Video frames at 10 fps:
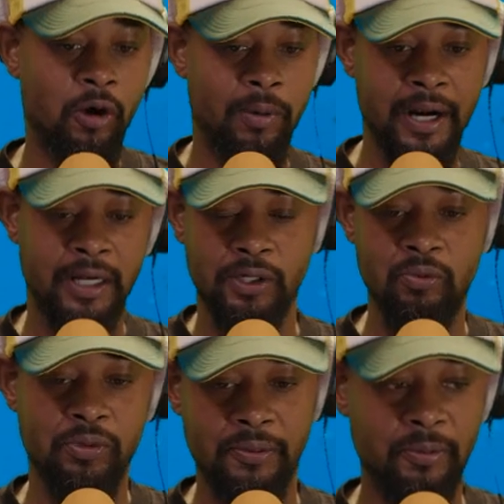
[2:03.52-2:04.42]
nobody to
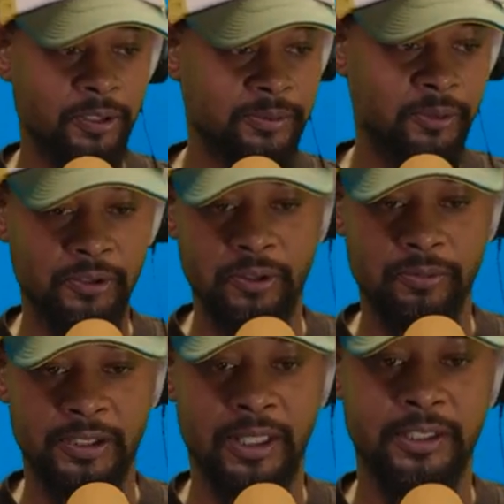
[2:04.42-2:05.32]
do nothing with his music. You know what
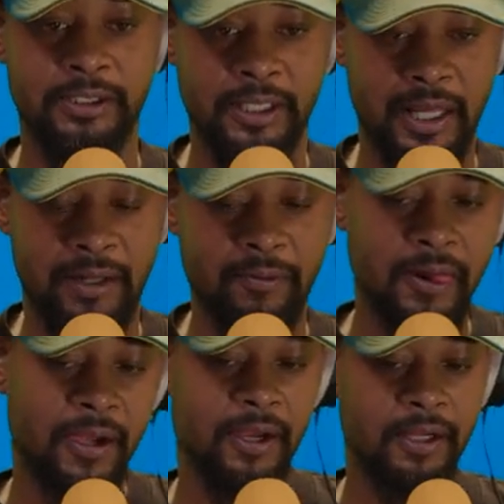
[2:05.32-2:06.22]
I'm saying? This and that.
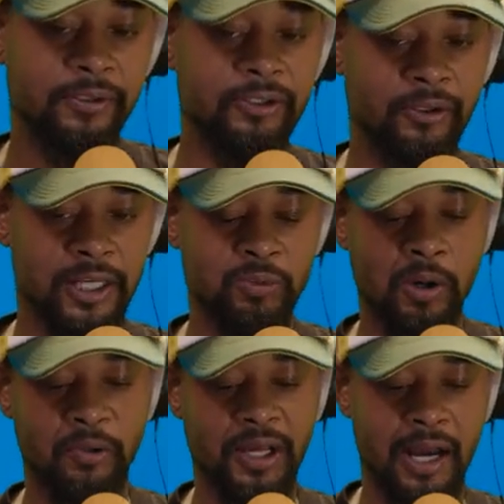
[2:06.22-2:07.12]
So that's
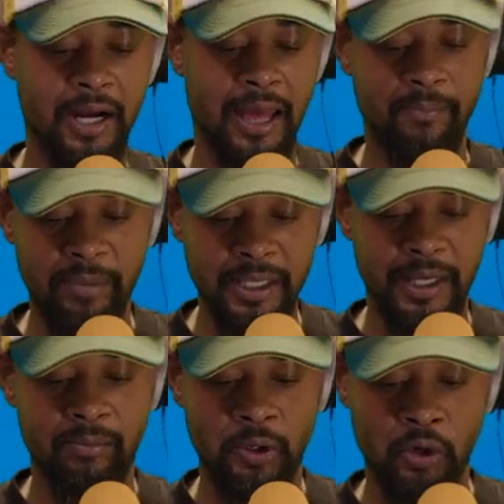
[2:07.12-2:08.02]
where we kind of, like, meet
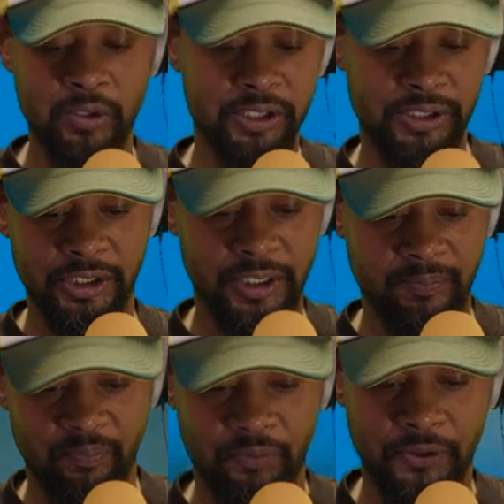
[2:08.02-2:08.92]
in the middle with this shit.
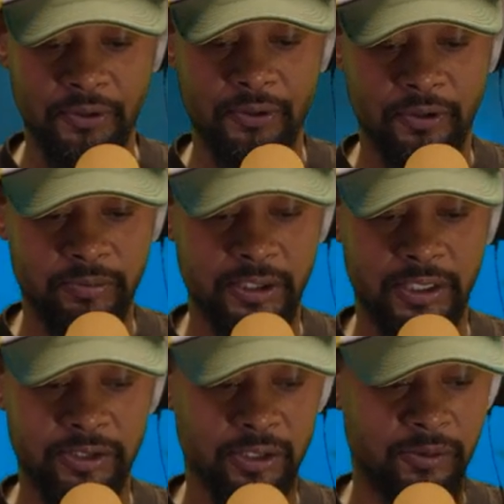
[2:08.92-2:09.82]
You know what I'm
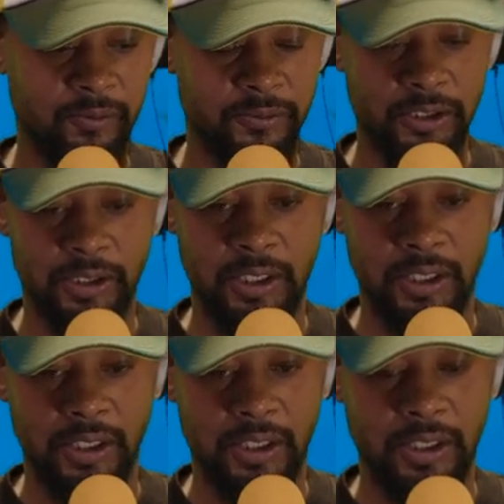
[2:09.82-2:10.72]
saying? So
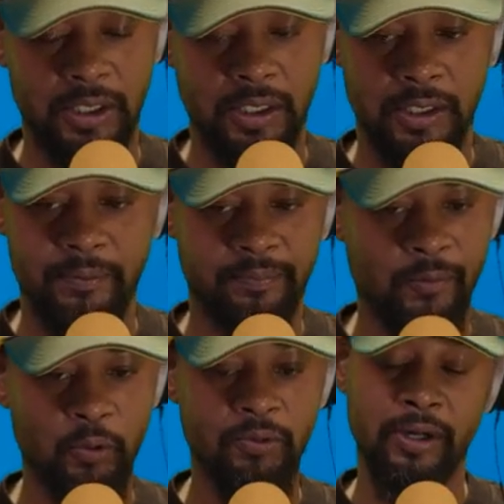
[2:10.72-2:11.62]

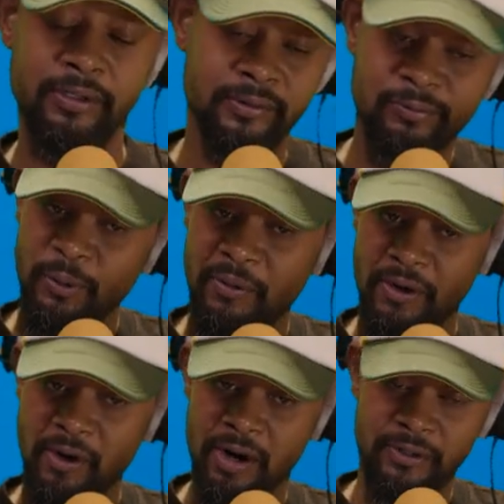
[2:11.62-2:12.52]
we worked
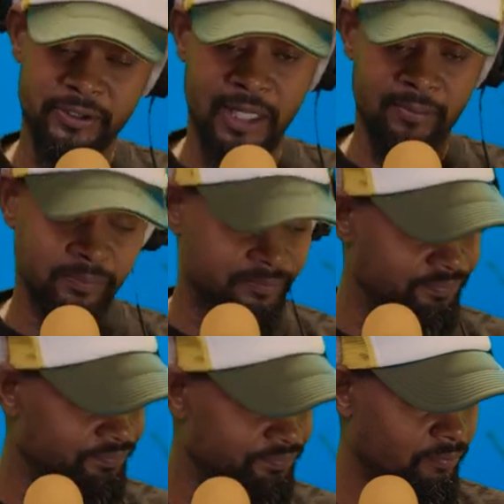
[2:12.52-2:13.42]
hard on this album.
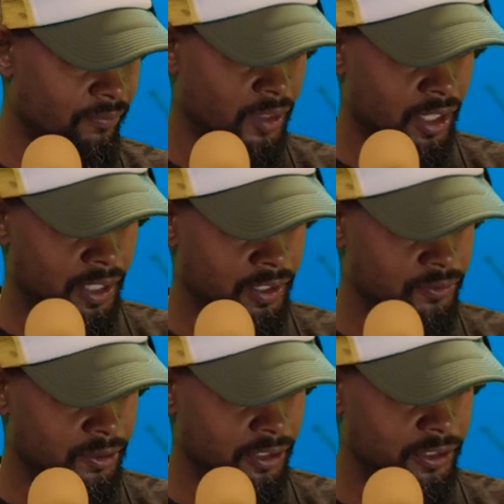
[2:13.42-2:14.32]
It
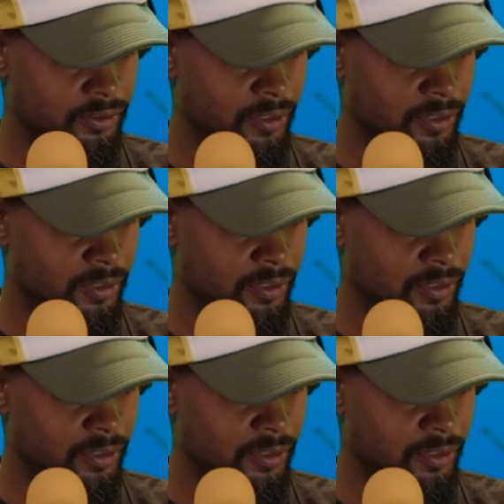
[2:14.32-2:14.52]
is what it is,